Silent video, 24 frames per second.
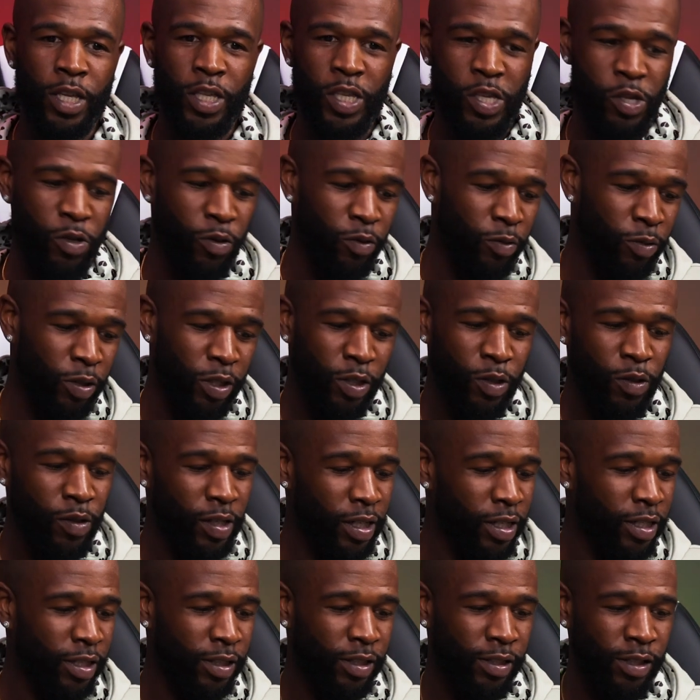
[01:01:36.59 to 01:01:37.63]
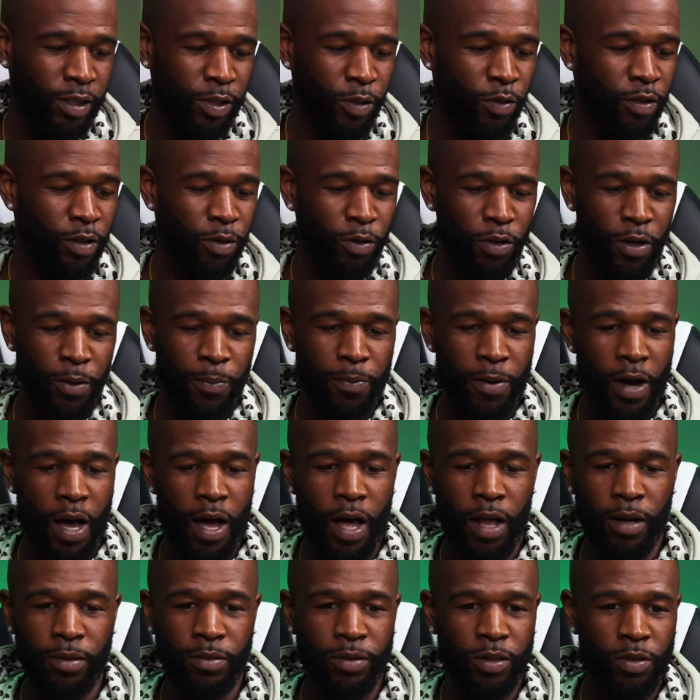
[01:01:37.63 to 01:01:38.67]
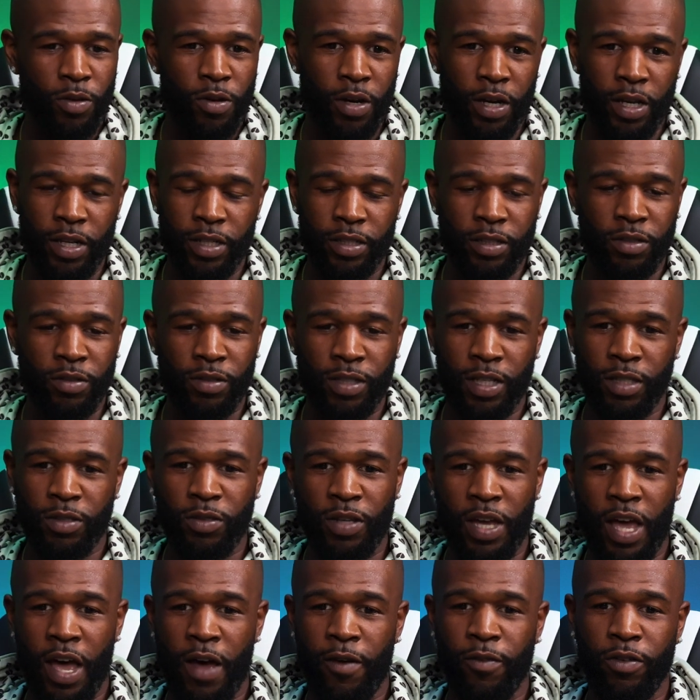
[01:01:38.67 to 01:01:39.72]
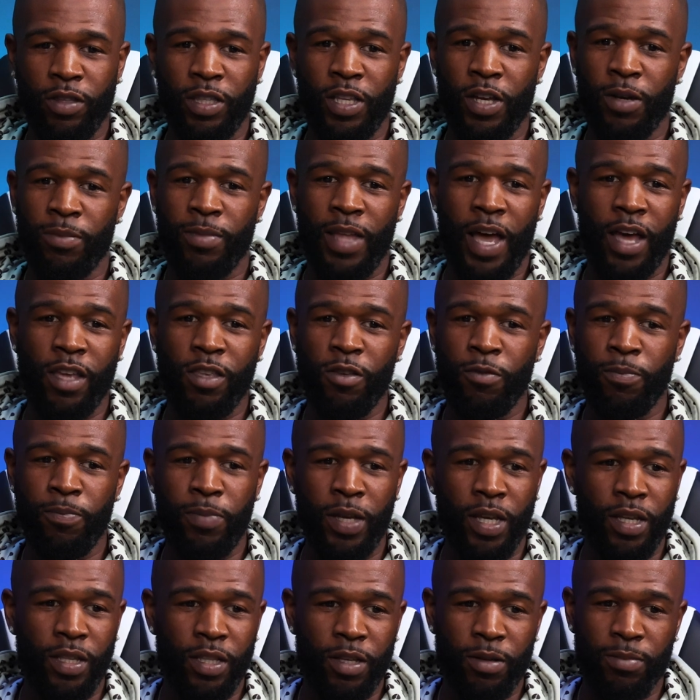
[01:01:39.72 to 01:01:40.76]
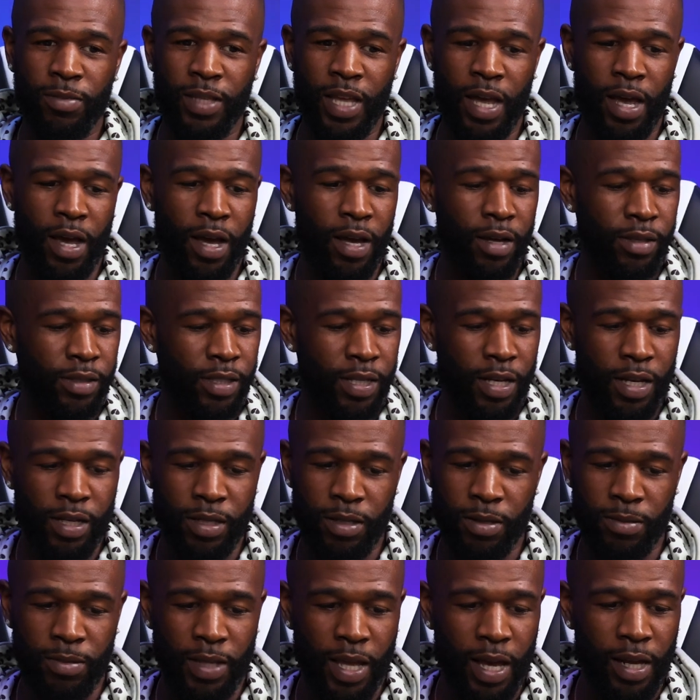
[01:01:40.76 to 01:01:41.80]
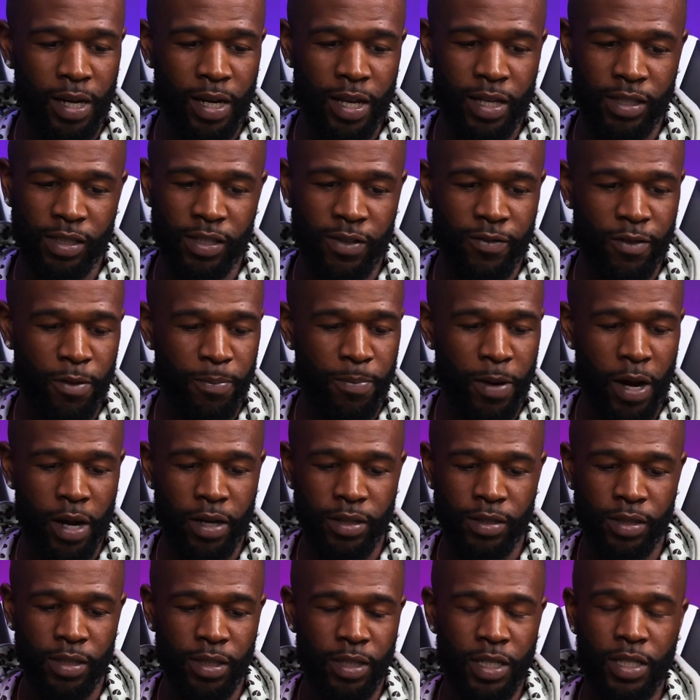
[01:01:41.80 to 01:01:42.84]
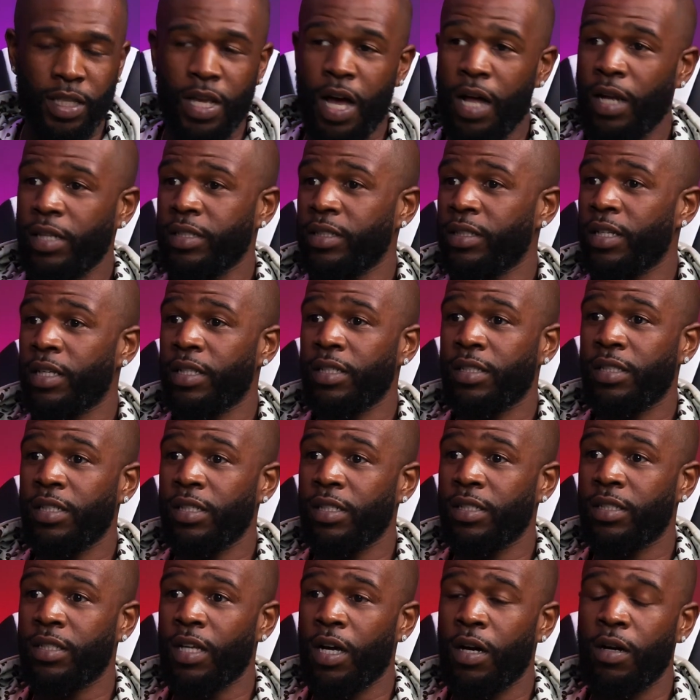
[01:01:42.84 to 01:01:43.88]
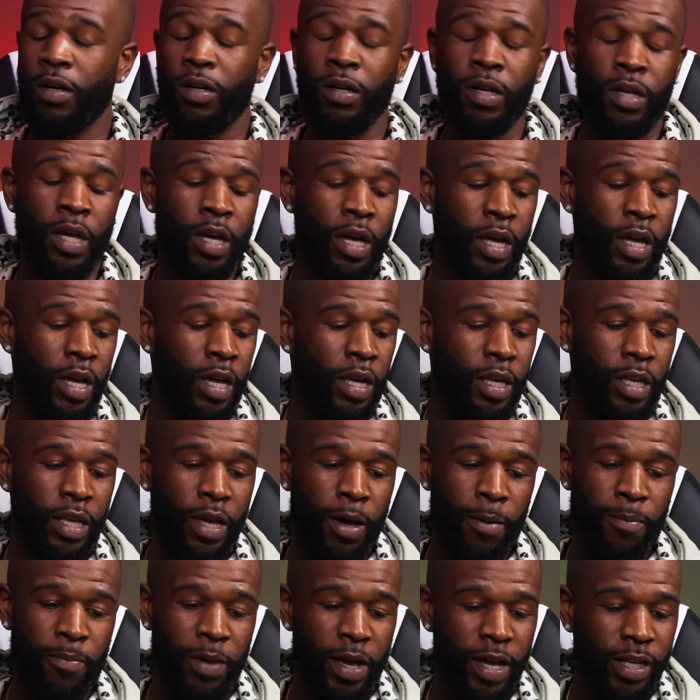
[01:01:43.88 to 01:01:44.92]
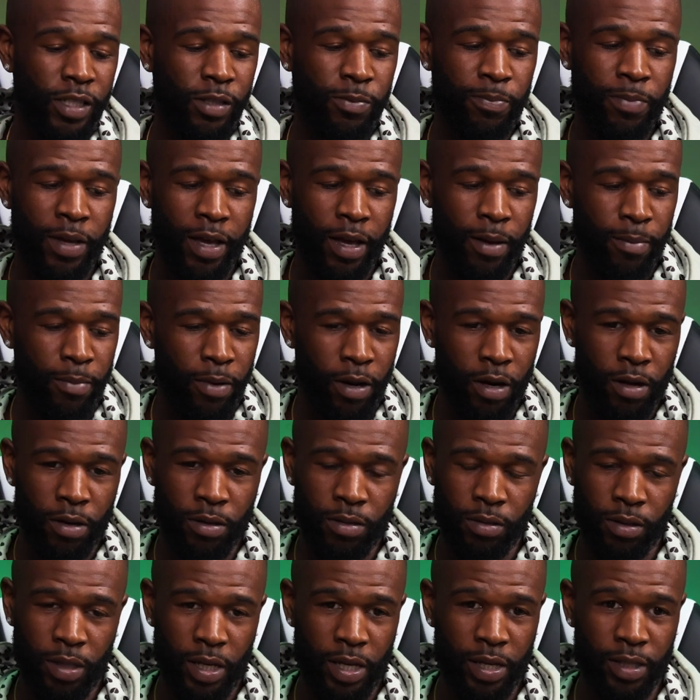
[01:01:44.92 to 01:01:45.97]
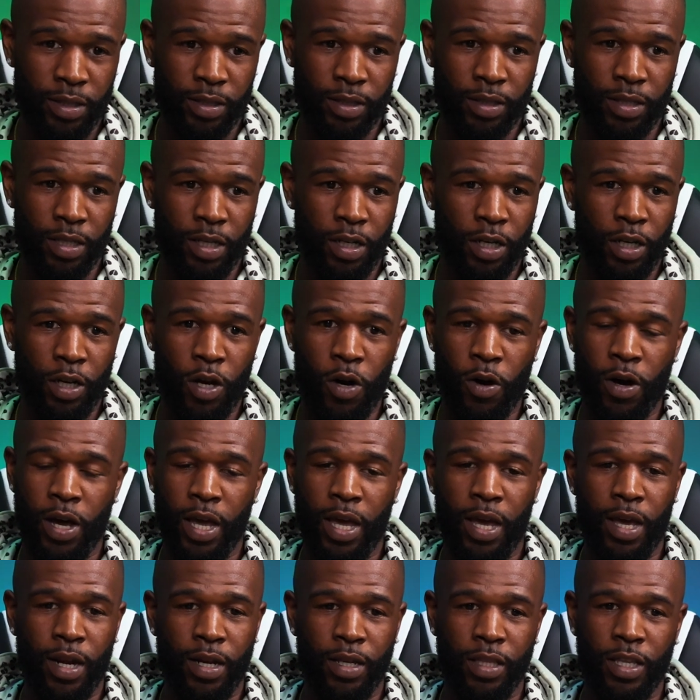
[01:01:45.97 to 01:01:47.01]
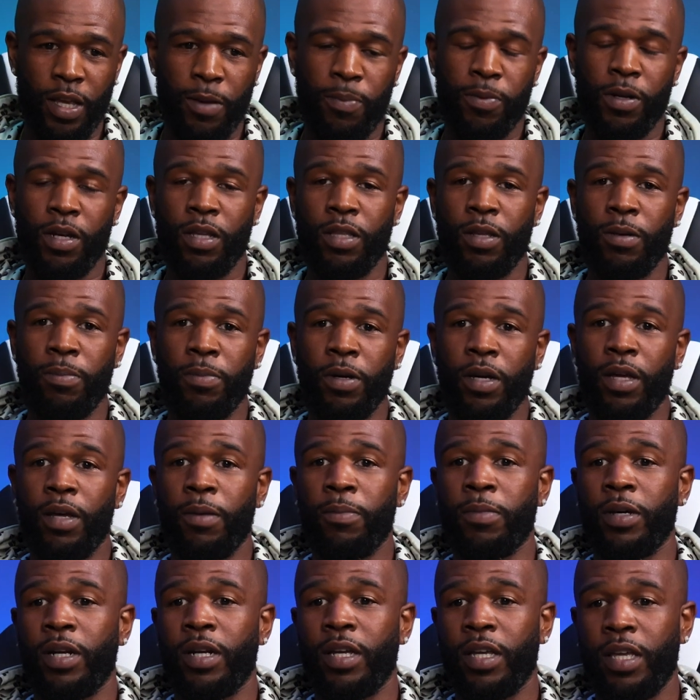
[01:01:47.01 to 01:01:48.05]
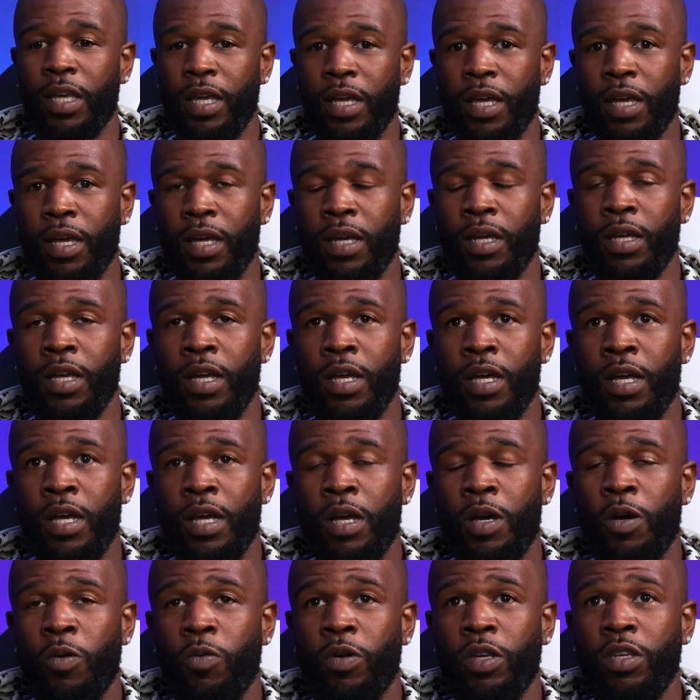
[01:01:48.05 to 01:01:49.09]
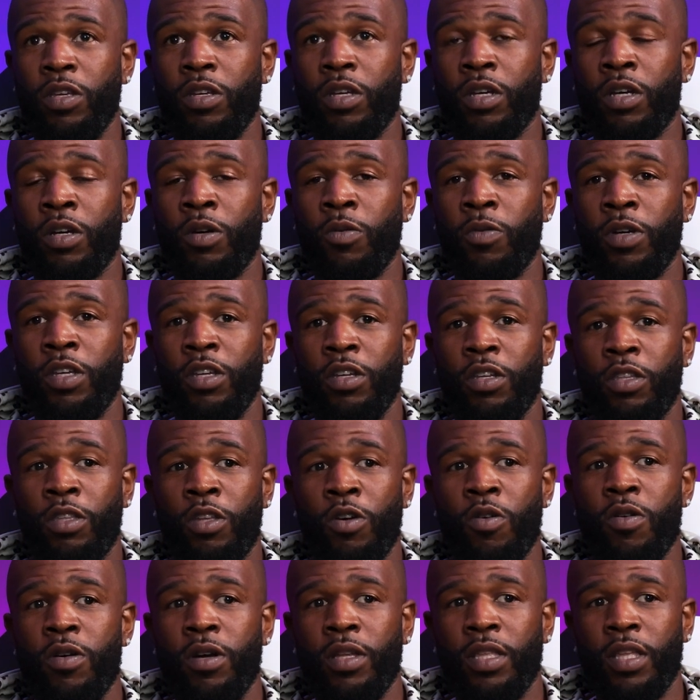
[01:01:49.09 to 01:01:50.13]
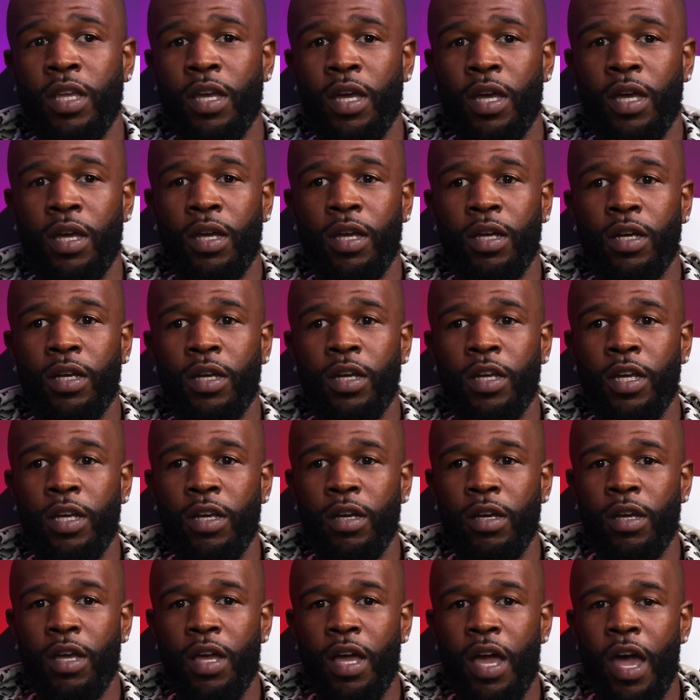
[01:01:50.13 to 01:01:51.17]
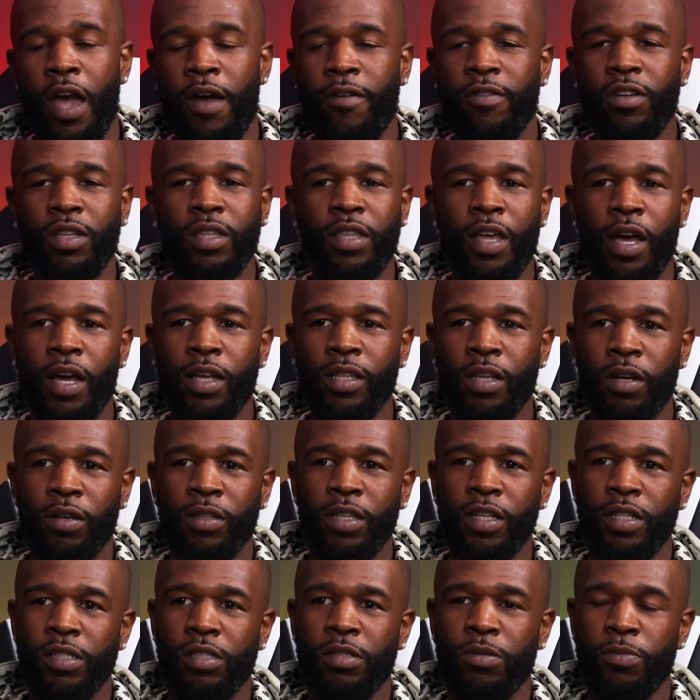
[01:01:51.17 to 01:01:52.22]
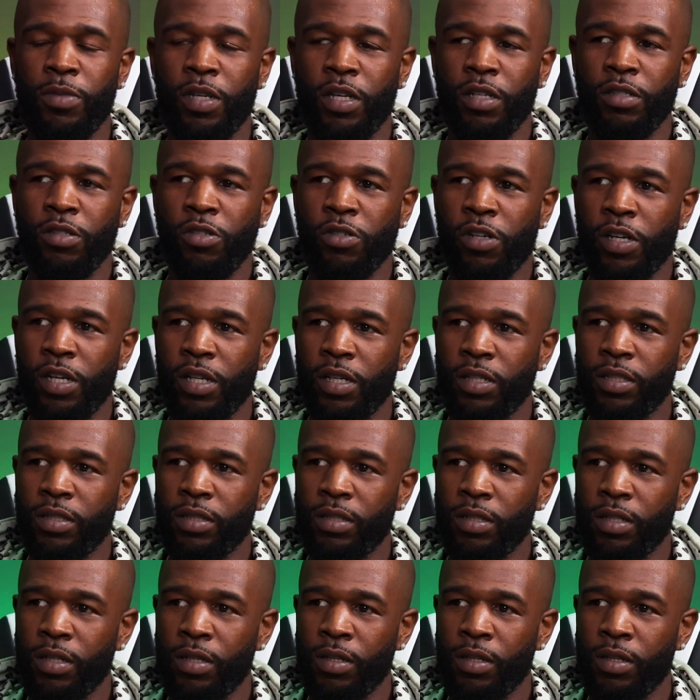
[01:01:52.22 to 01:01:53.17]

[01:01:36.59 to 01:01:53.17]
you list 2 to 3 problems or issues that you have with them. Now you beating them down, telling them they less of a person and all this other shit. So your best bet, bro, is to go ahead and nip it in the butt. But again, when you're doing that, everything don't need to be addressed.